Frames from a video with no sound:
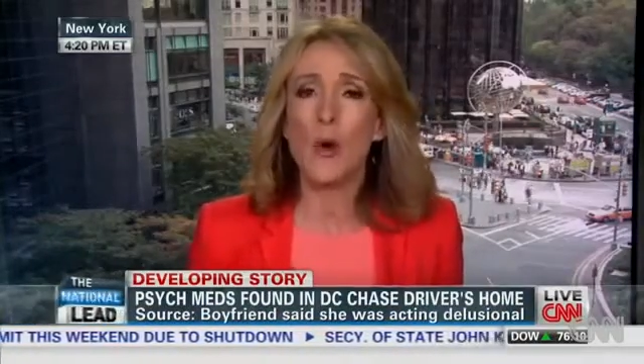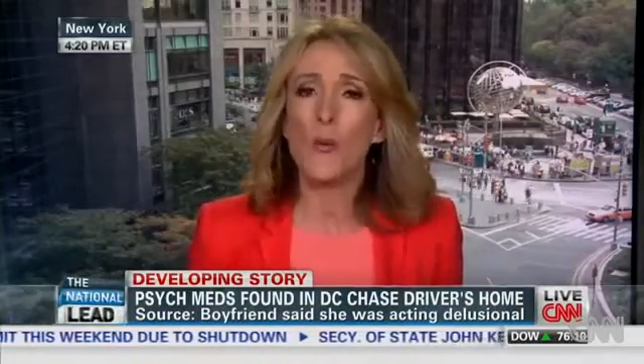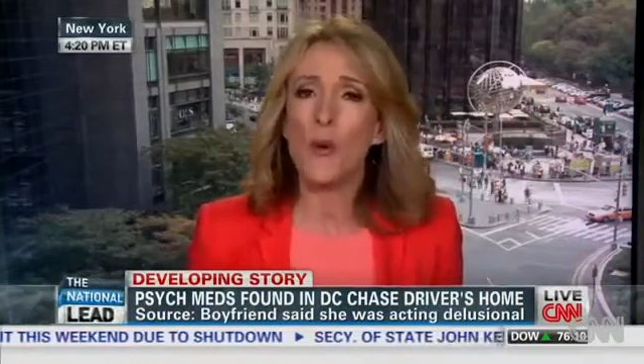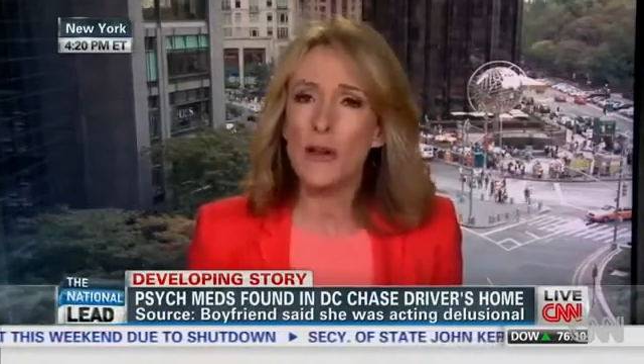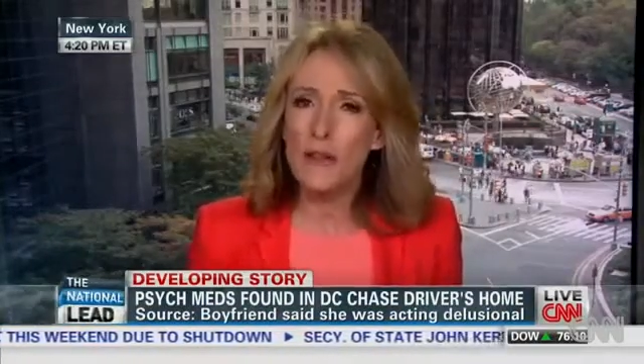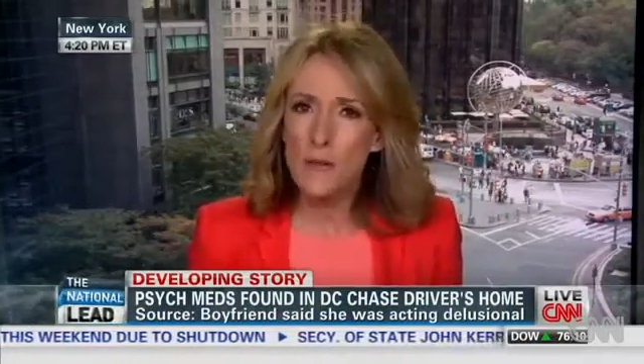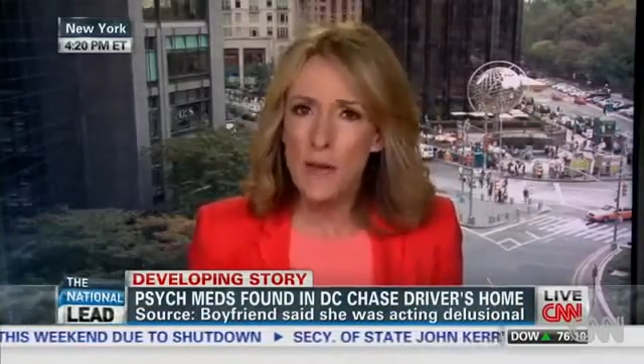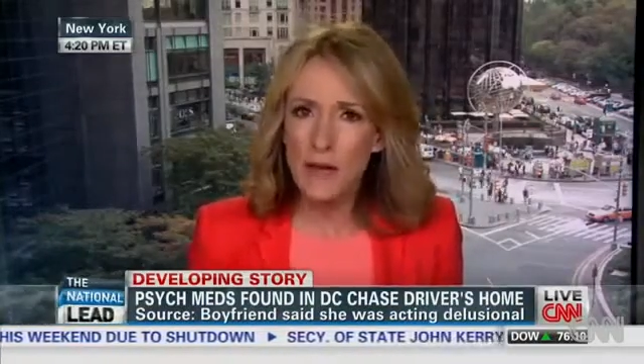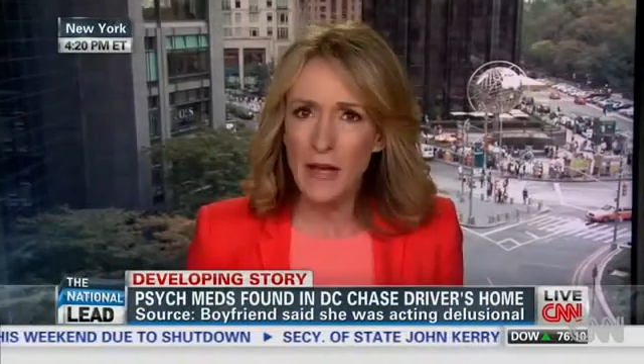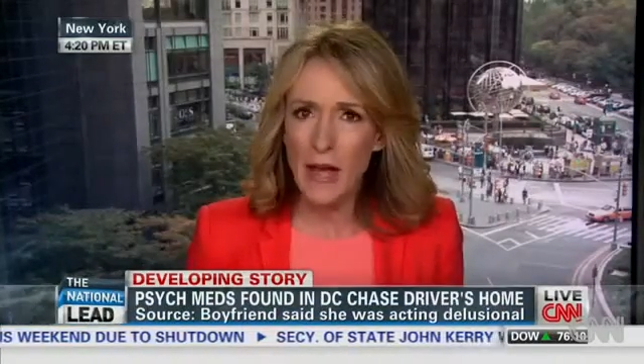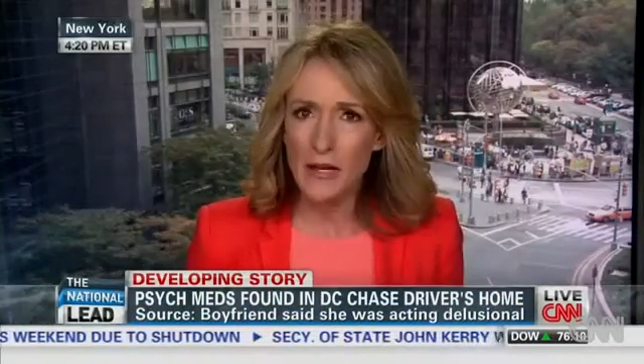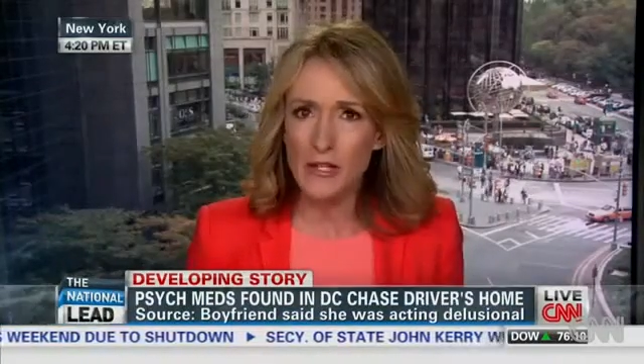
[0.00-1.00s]
One of the
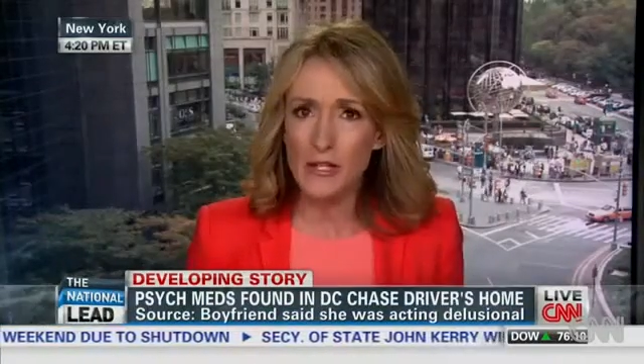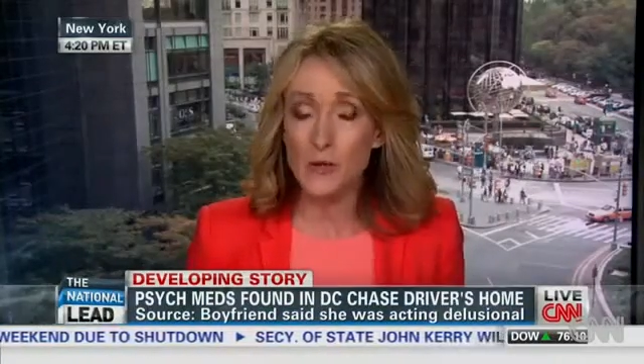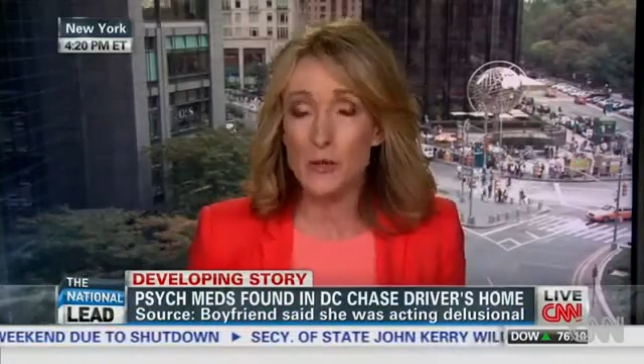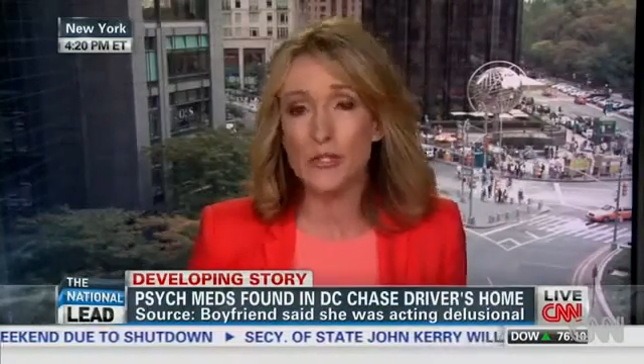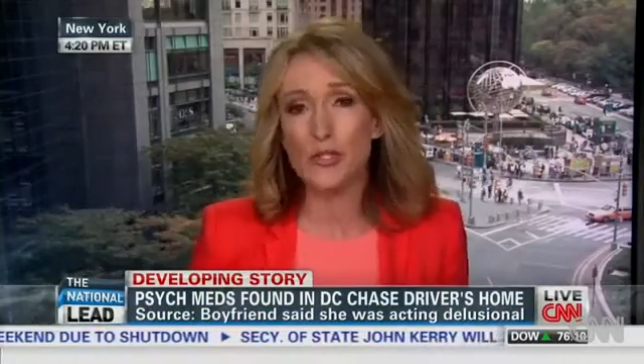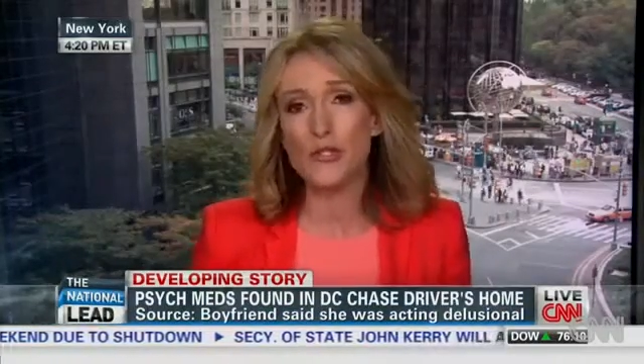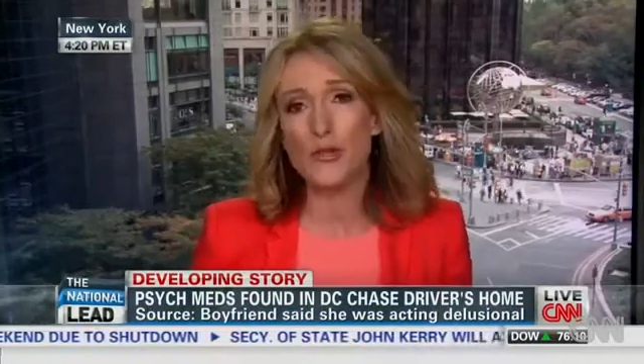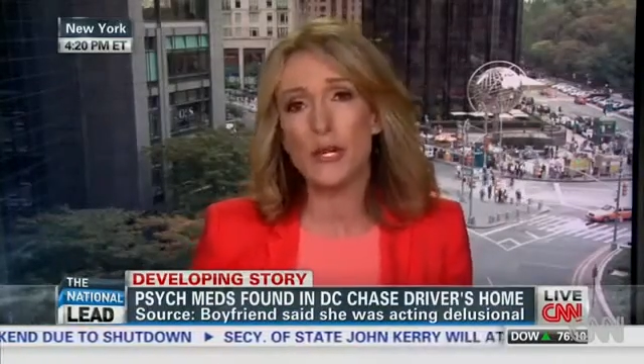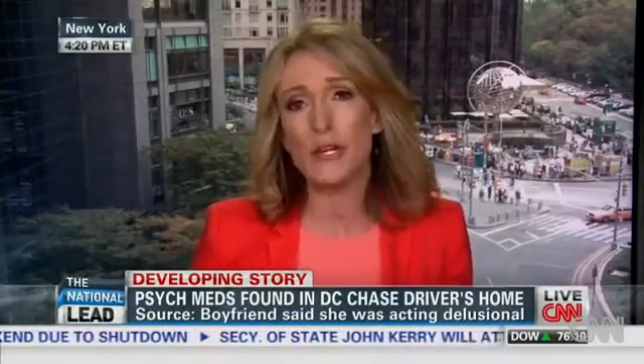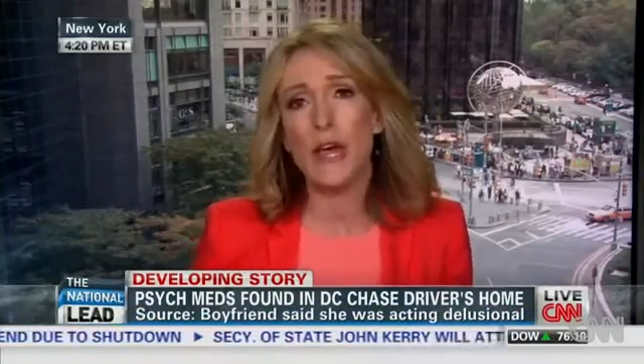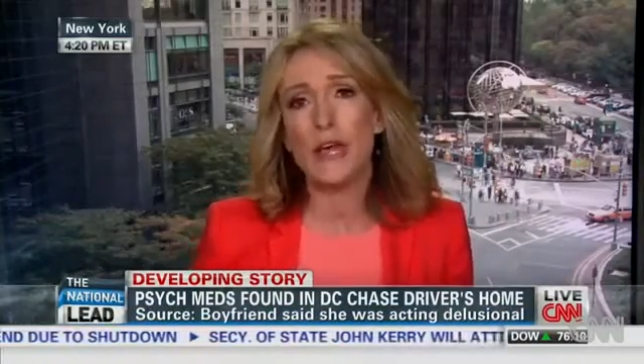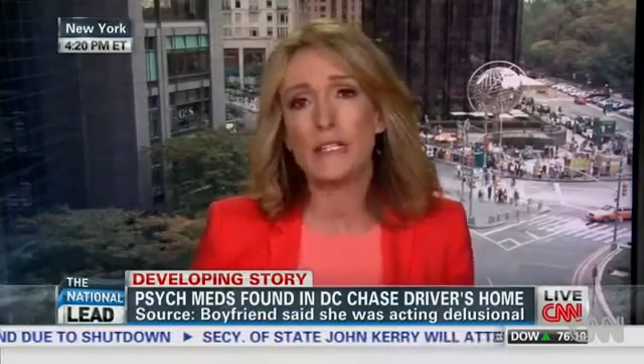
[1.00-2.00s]
medications was to treat